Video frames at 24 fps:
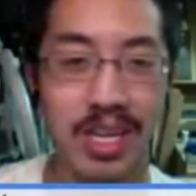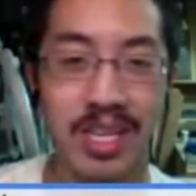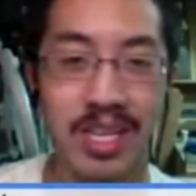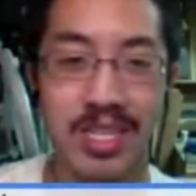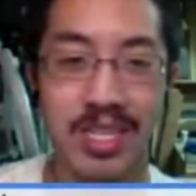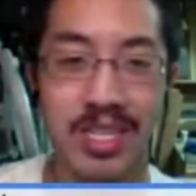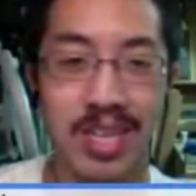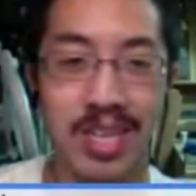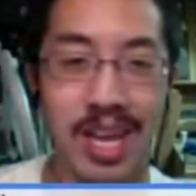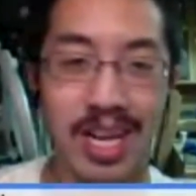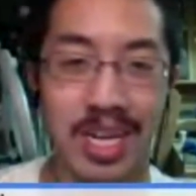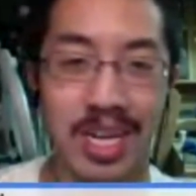
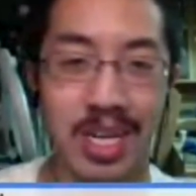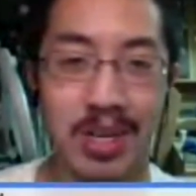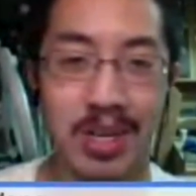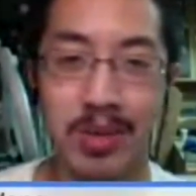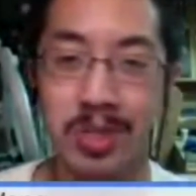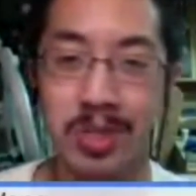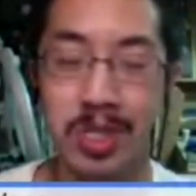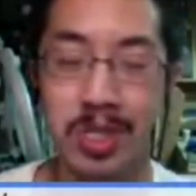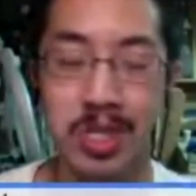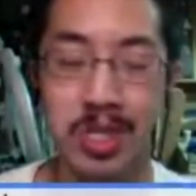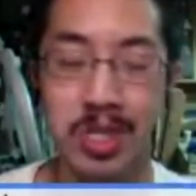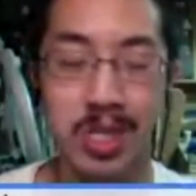insanity
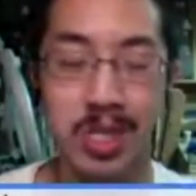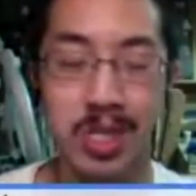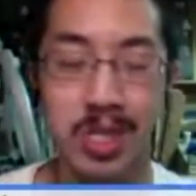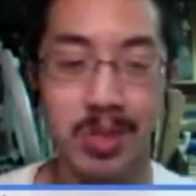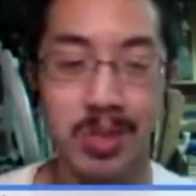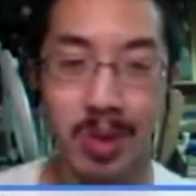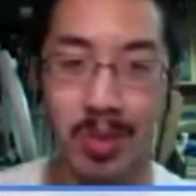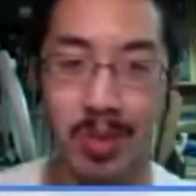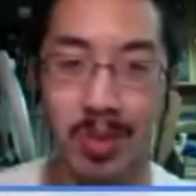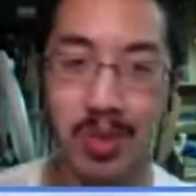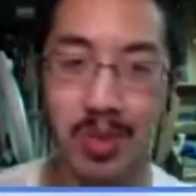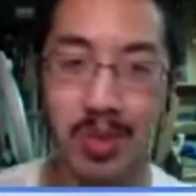two is just
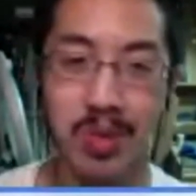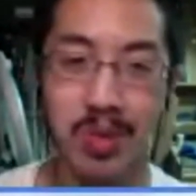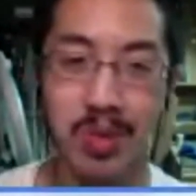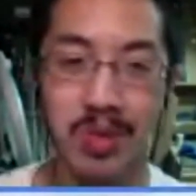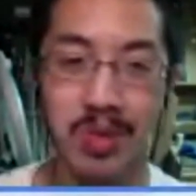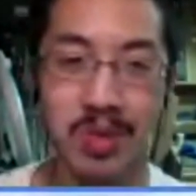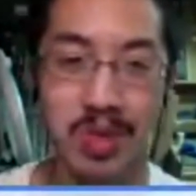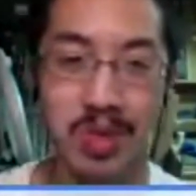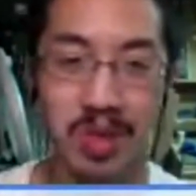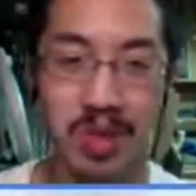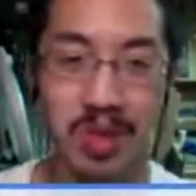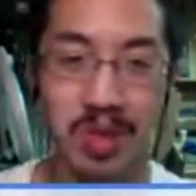about
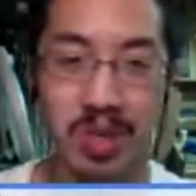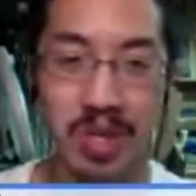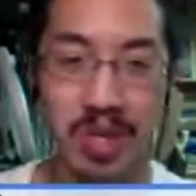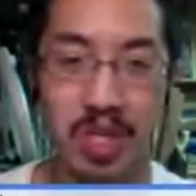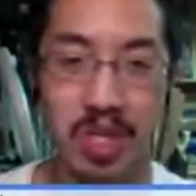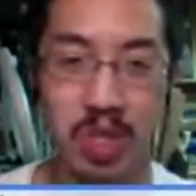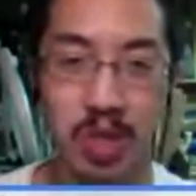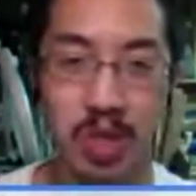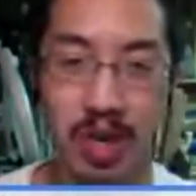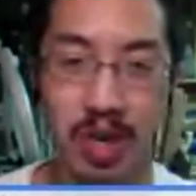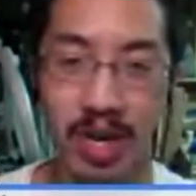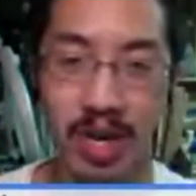
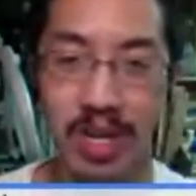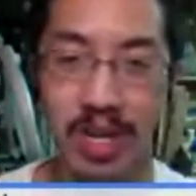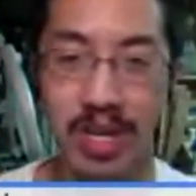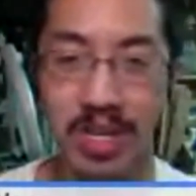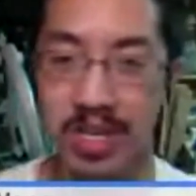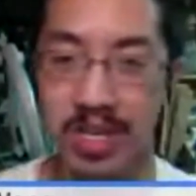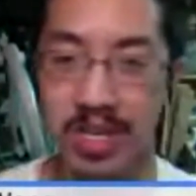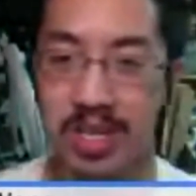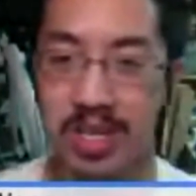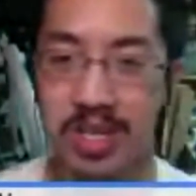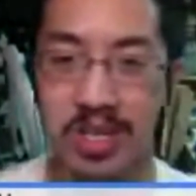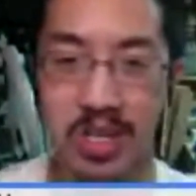trying,
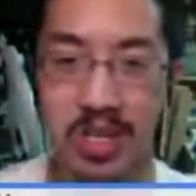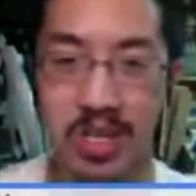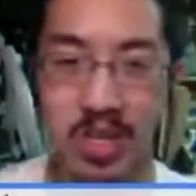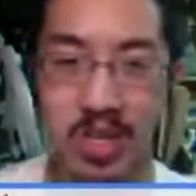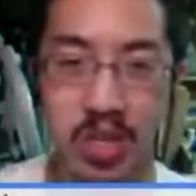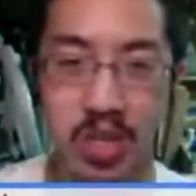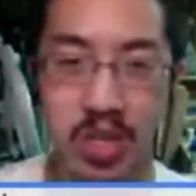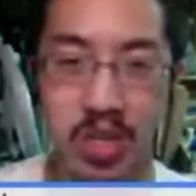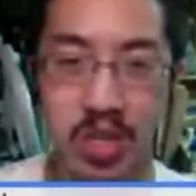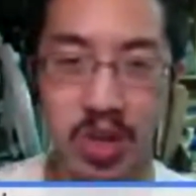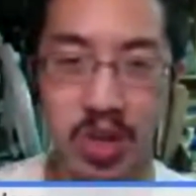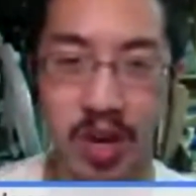
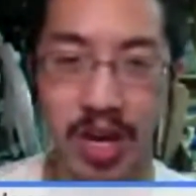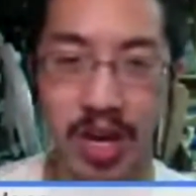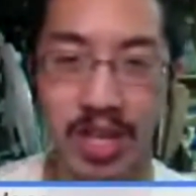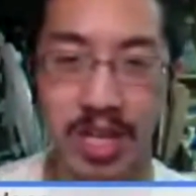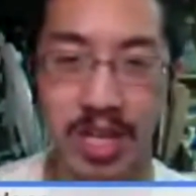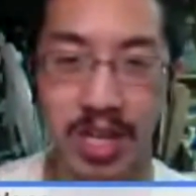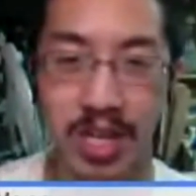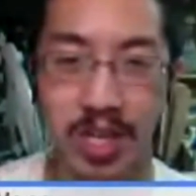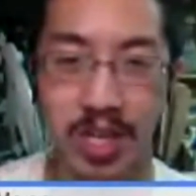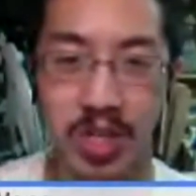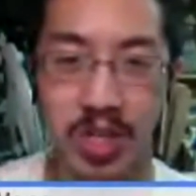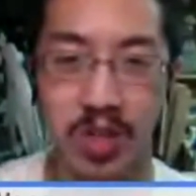trying
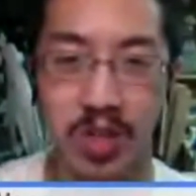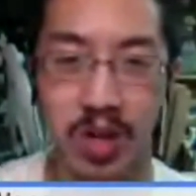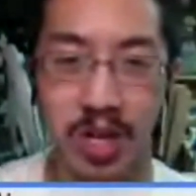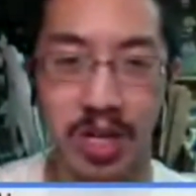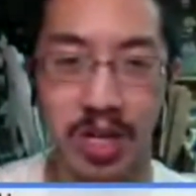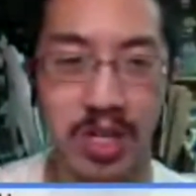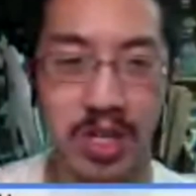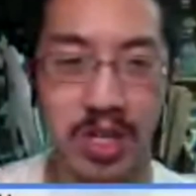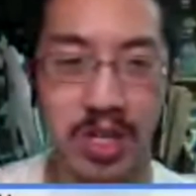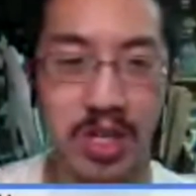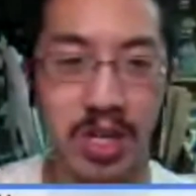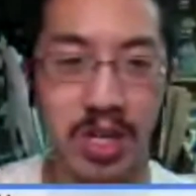things, trying
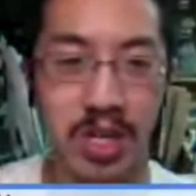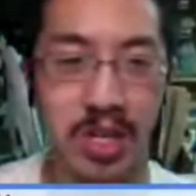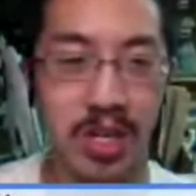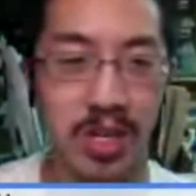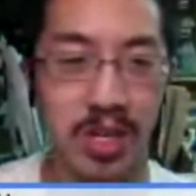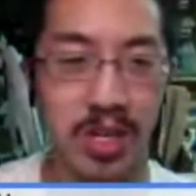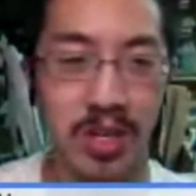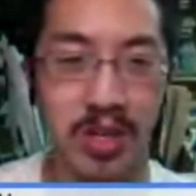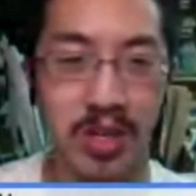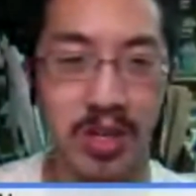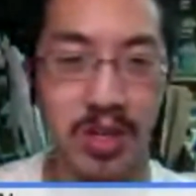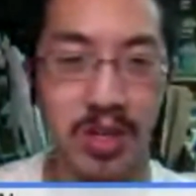to
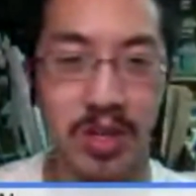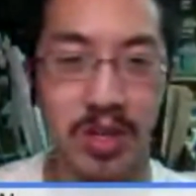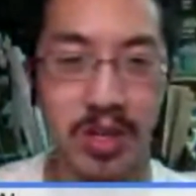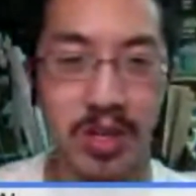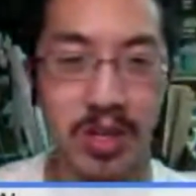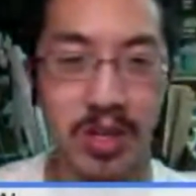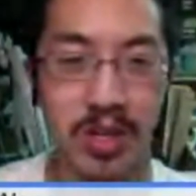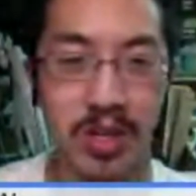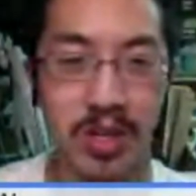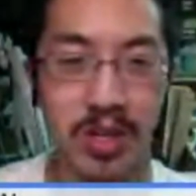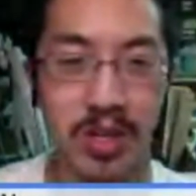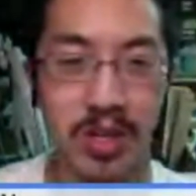
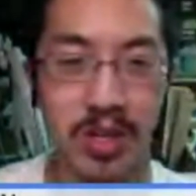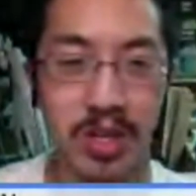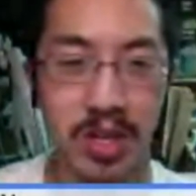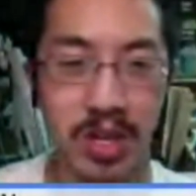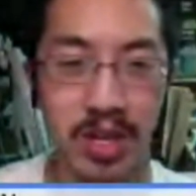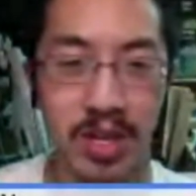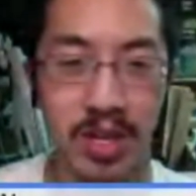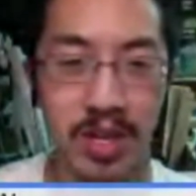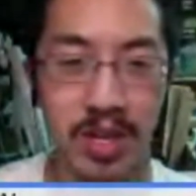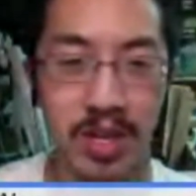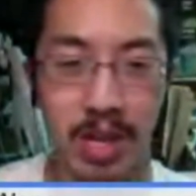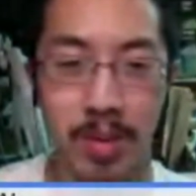
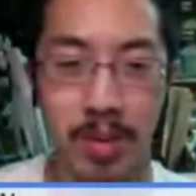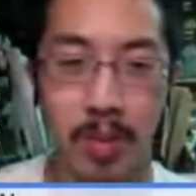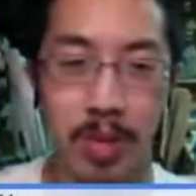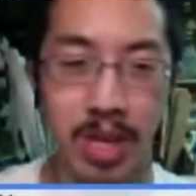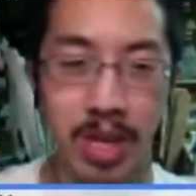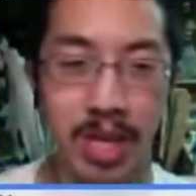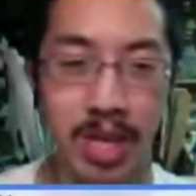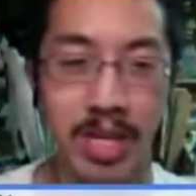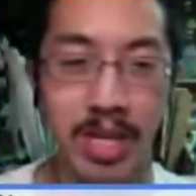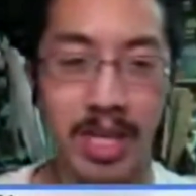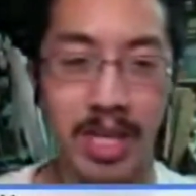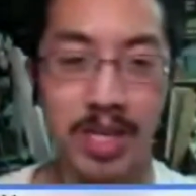come up with
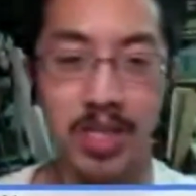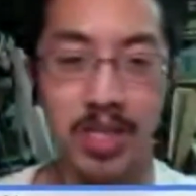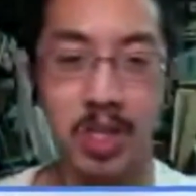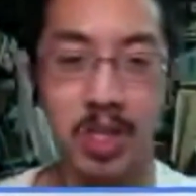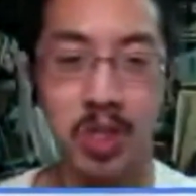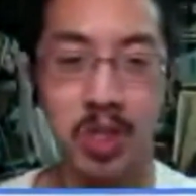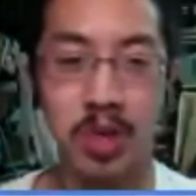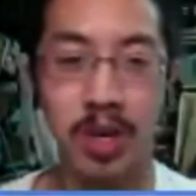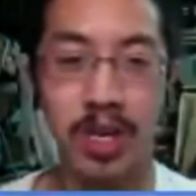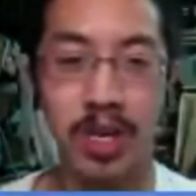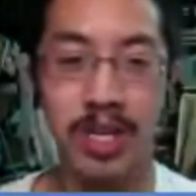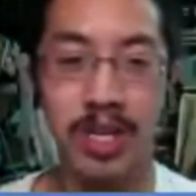ideas and
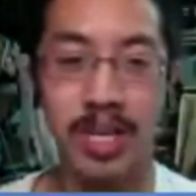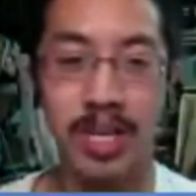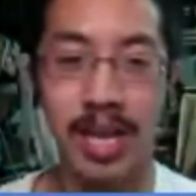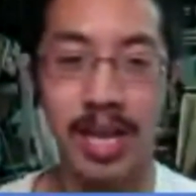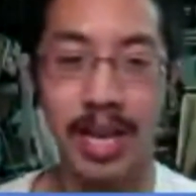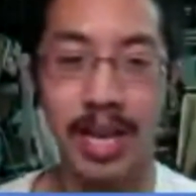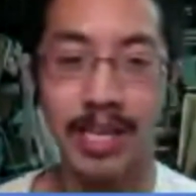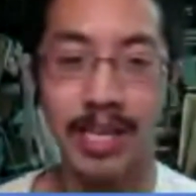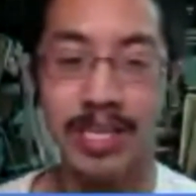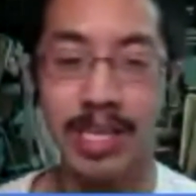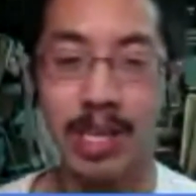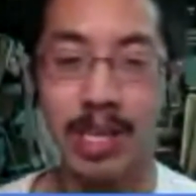trying to
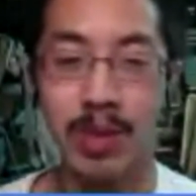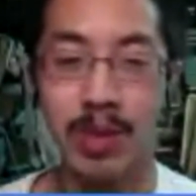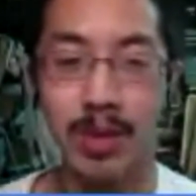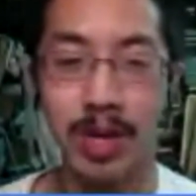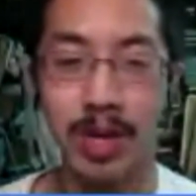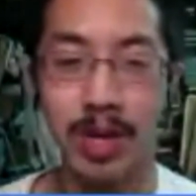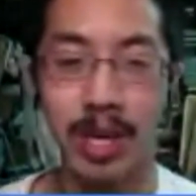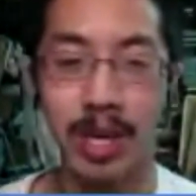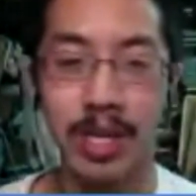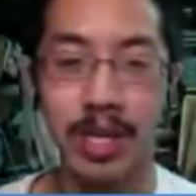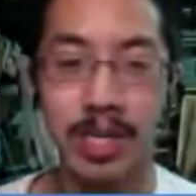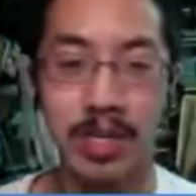execute
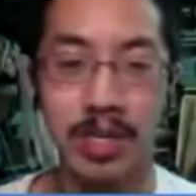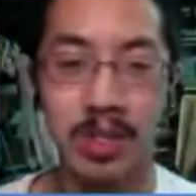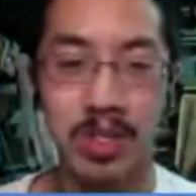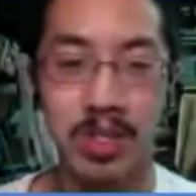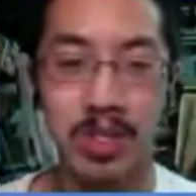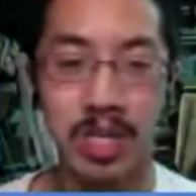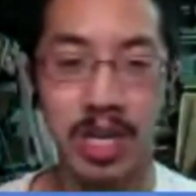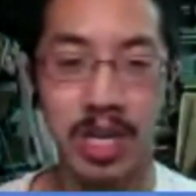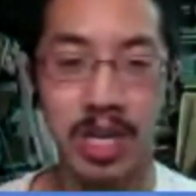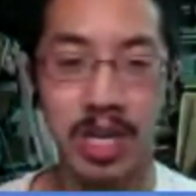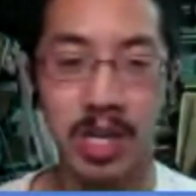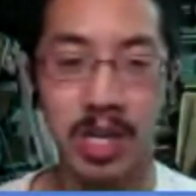ideas that
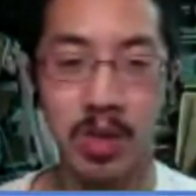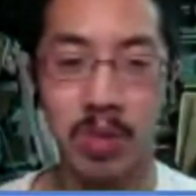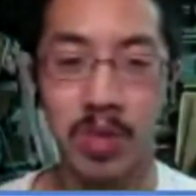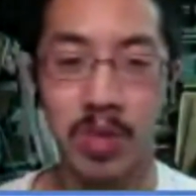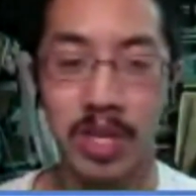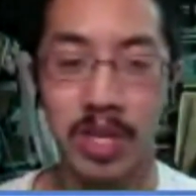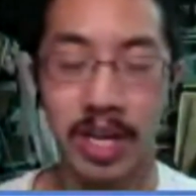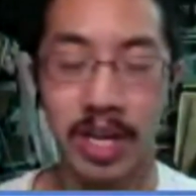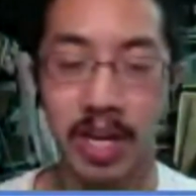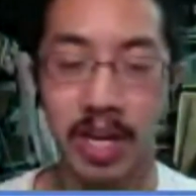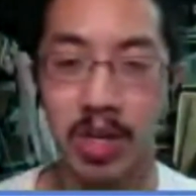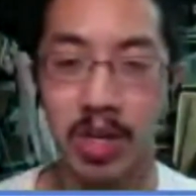I don't think I
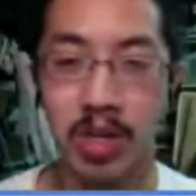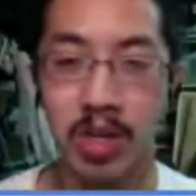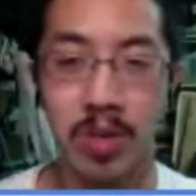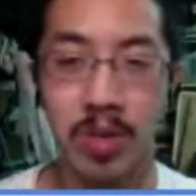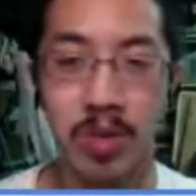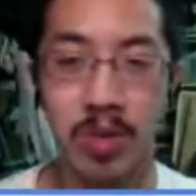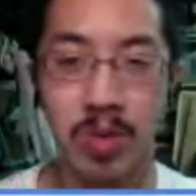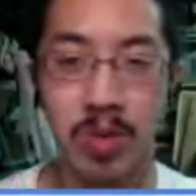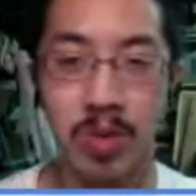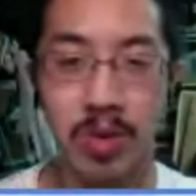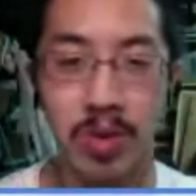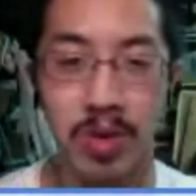can do.
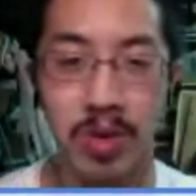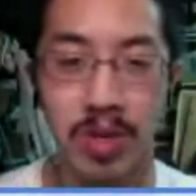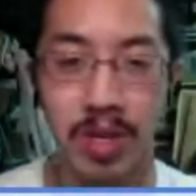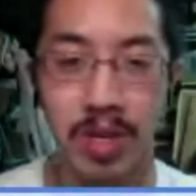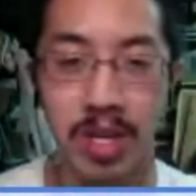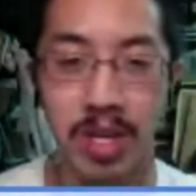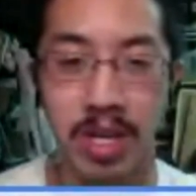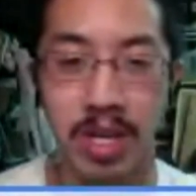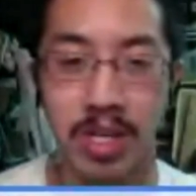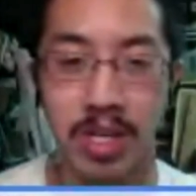Mm-hmm.